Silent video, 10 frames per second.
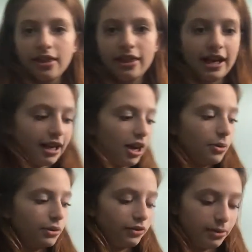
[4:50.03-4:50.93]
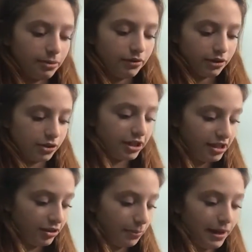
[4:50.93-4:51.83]
That I got were from
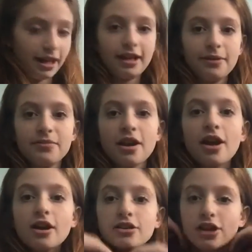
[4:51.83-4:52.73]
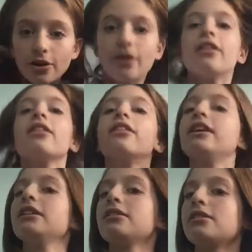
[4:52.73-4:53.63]
Victoria's Secret Pink. So
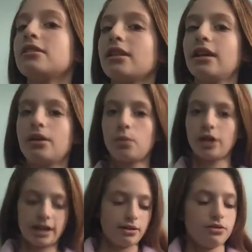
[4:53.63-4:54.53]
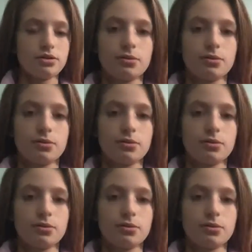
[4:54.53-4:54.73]
this like workout